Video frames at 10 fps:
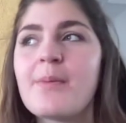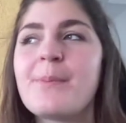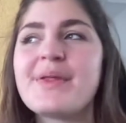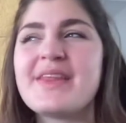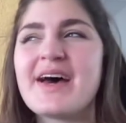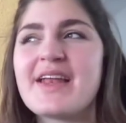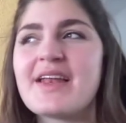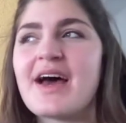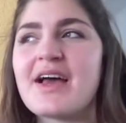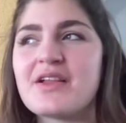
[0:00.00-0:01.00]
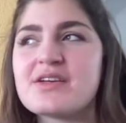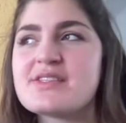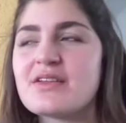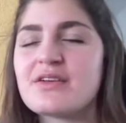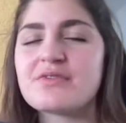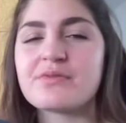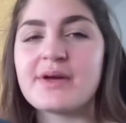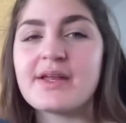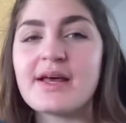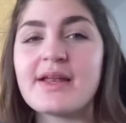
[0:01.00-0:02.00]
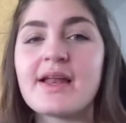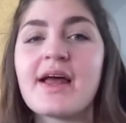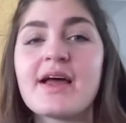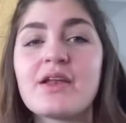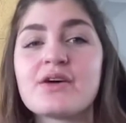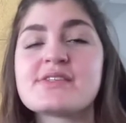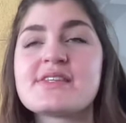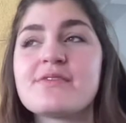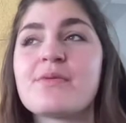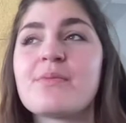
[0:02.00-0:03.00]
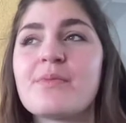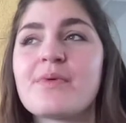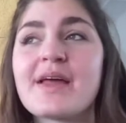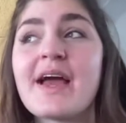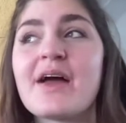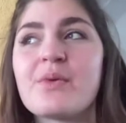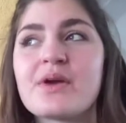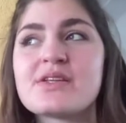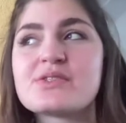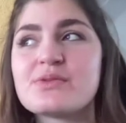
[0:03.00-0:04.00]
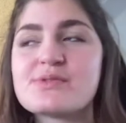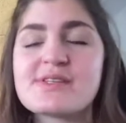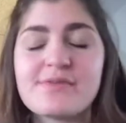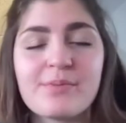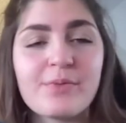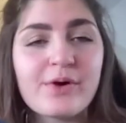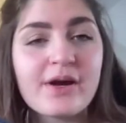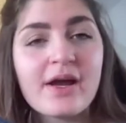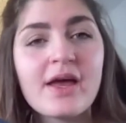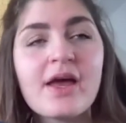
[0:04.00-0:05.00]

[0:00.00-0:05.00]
But then I lost a lot of weight, and then I lost even, like, I wanted to lose even more,